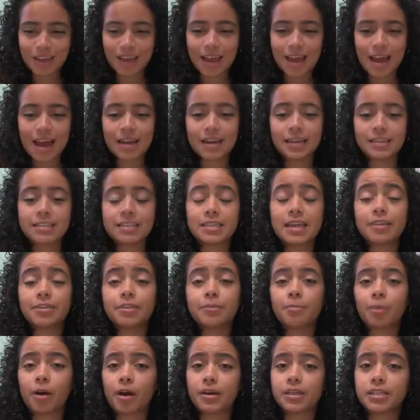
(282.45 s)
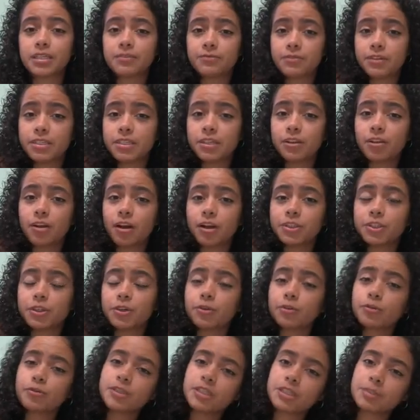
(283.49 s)
and it's that the body's
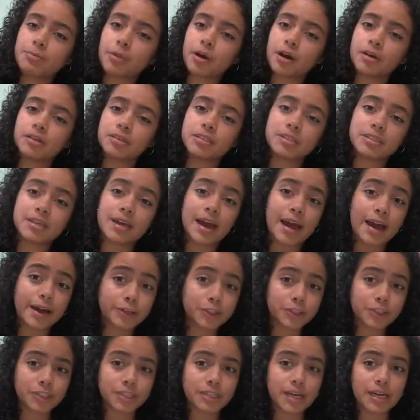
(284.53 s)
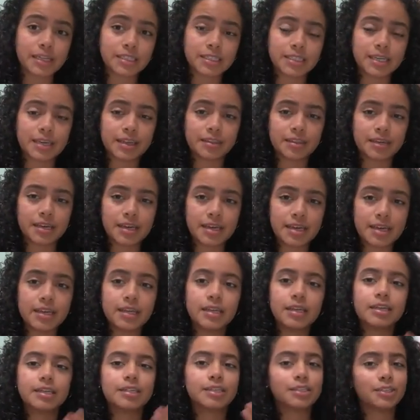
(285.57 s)
physiological response to exercising in the heat
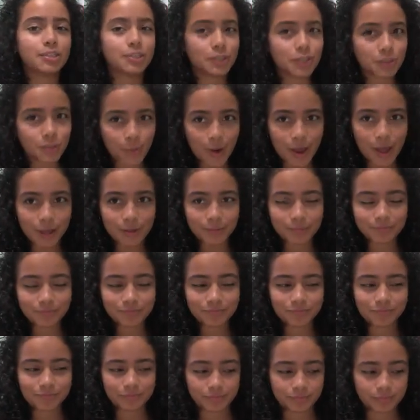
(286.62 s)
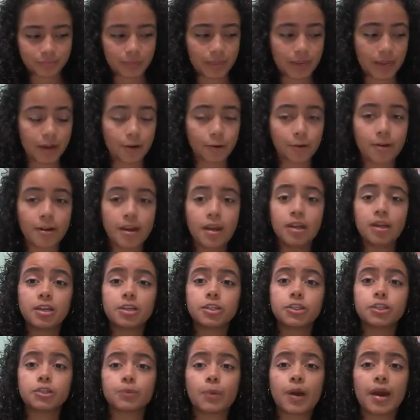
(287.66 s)
is to sweat. Now,
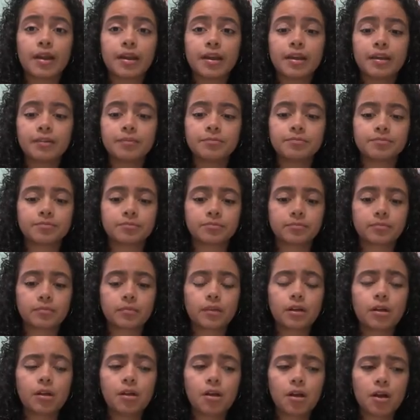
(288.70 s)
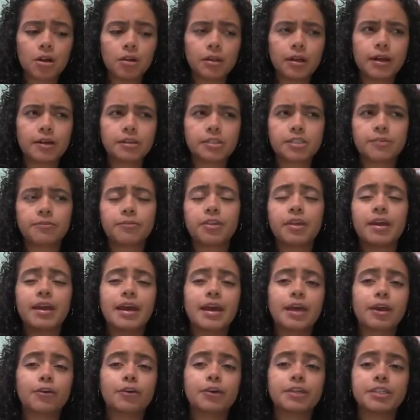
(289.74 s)
sweating allows for the
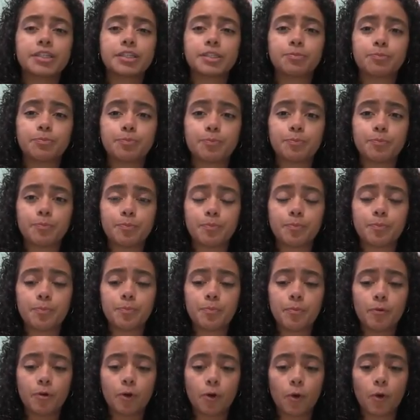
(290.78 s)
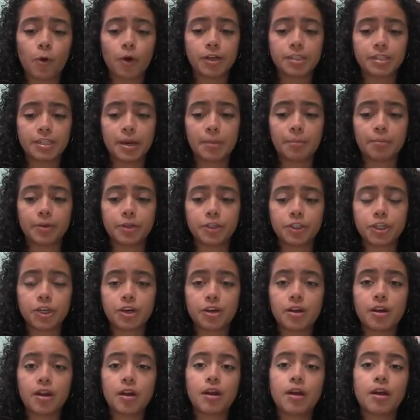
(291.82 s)
increased core
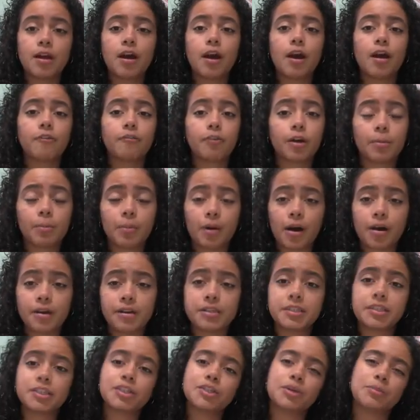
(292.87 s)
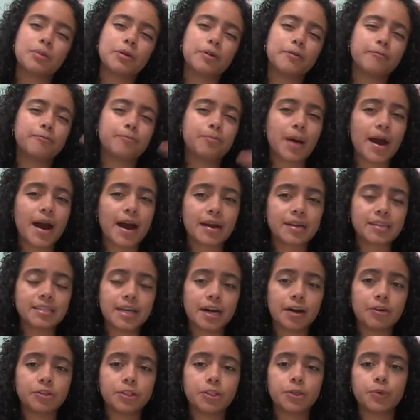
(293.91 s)
temperature of our bodies to move back
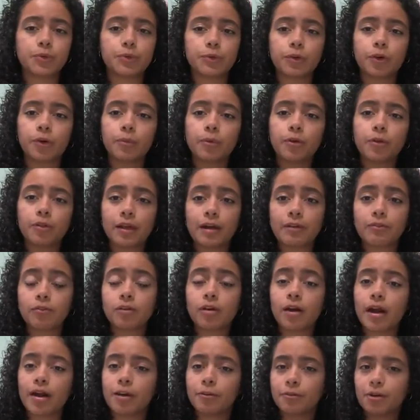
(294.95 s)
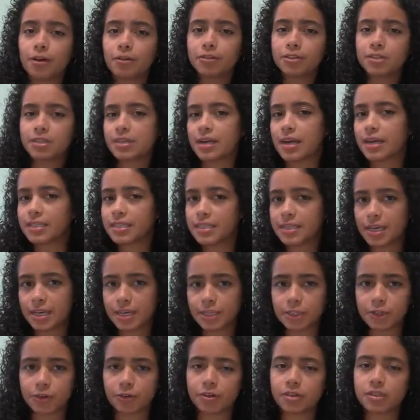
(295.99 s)
down to a normal level at around 98
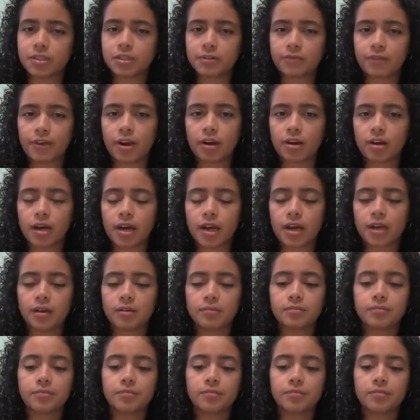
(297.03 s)
degrees Fahrenheit.